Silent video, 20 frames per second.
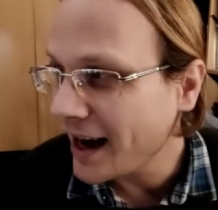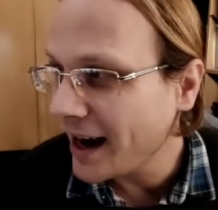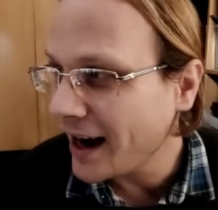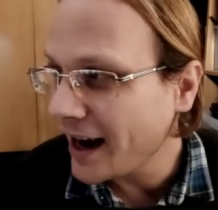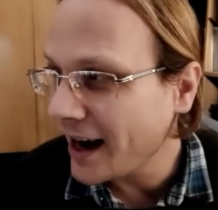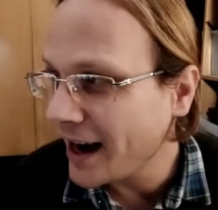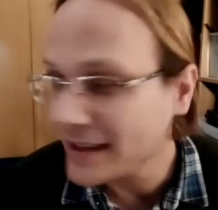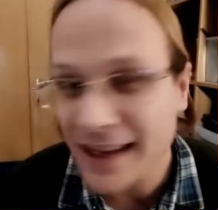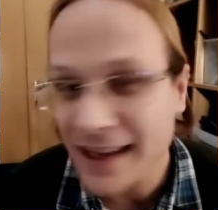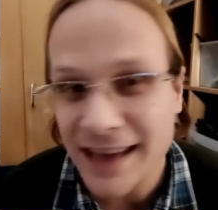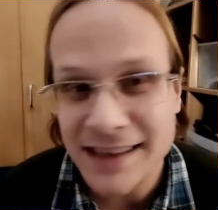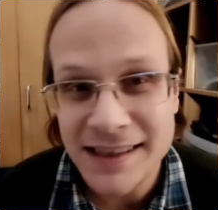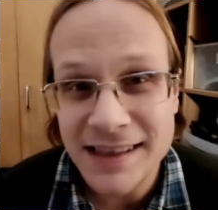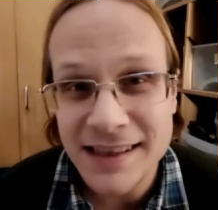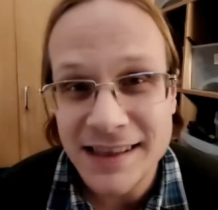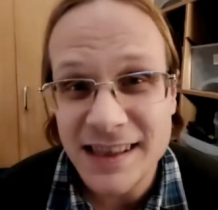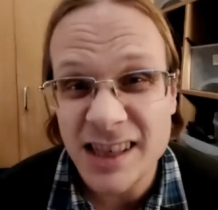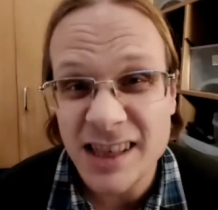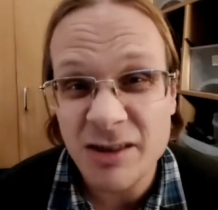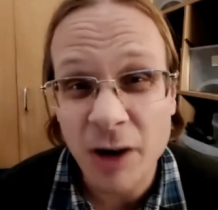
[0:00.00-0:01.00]
I think that
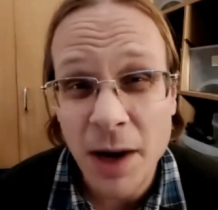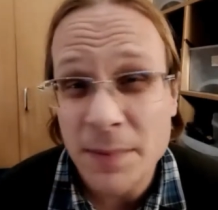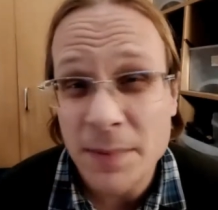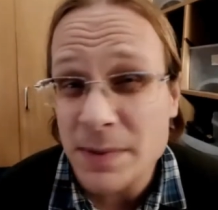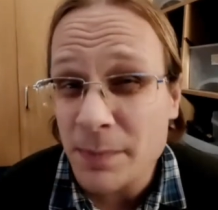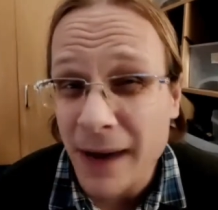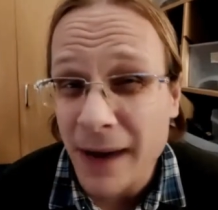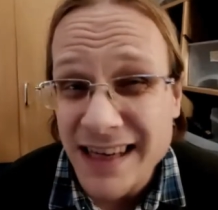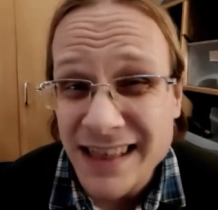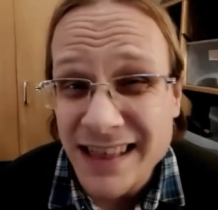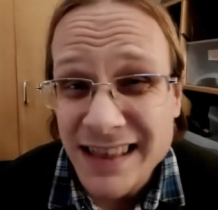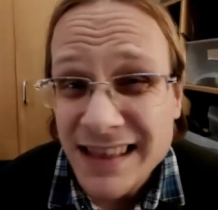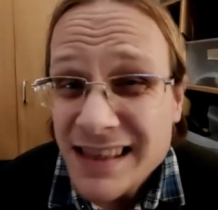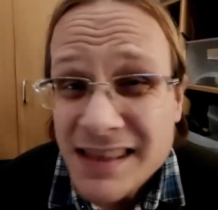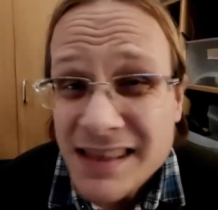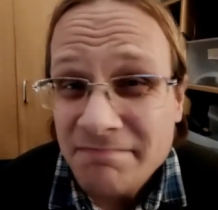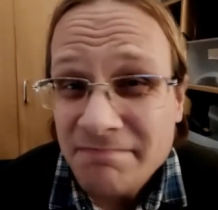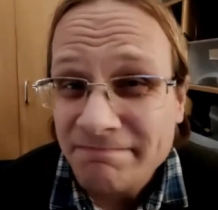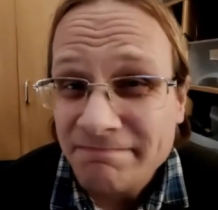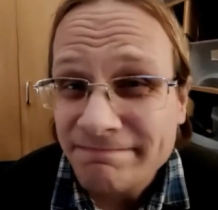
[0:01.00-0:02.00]
just describes
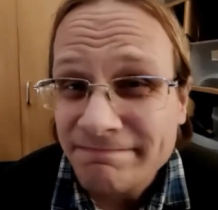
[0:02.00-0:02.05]
passions.